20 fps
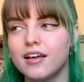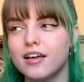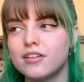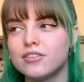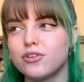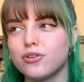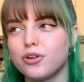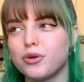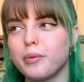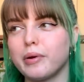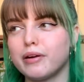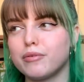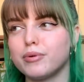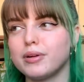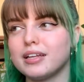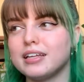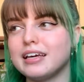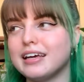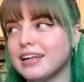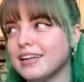The only way to
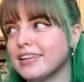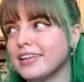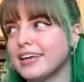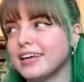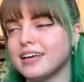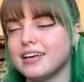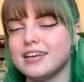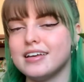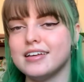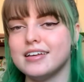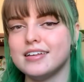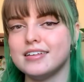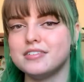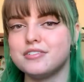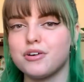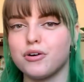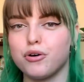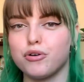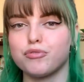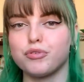really kill it is
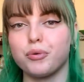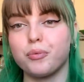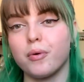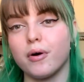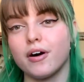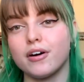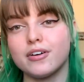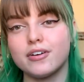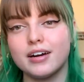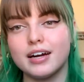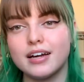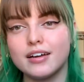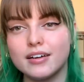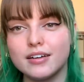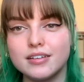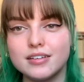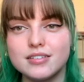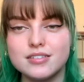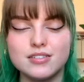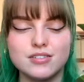
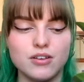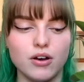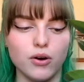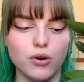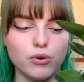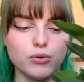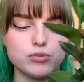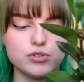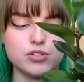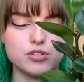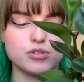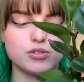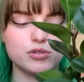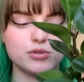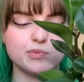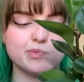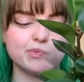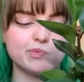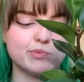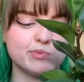overwatering, so just
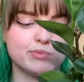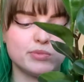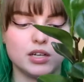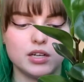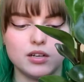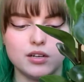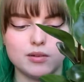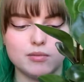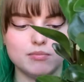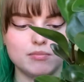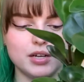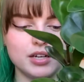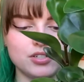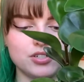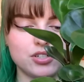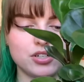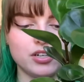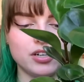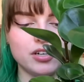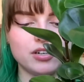make
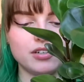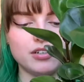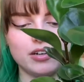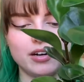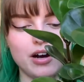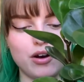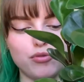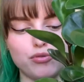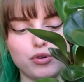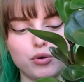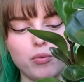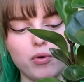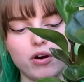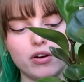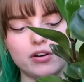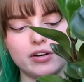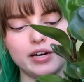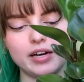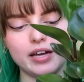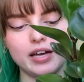sure you're not
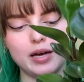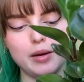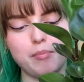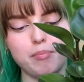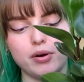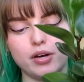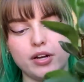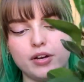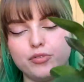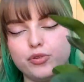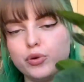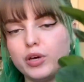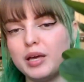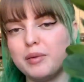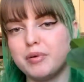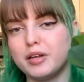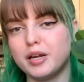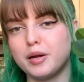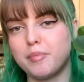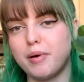overwatering it. But if you keep
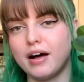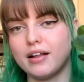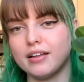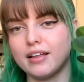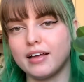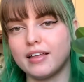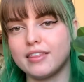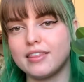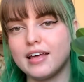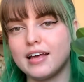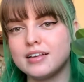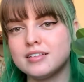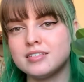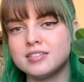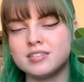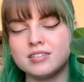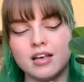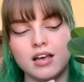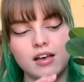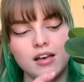it in a pot like
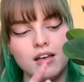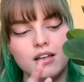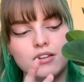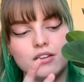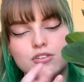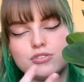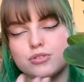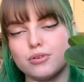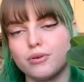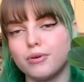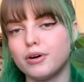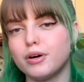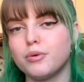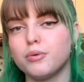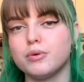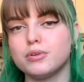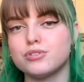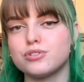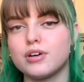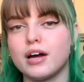this, the soil
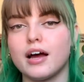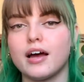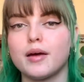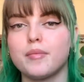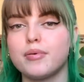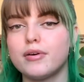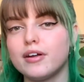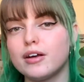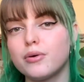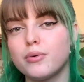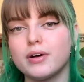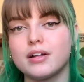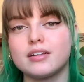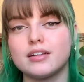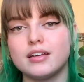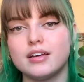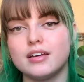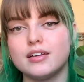will dry pretty quickly.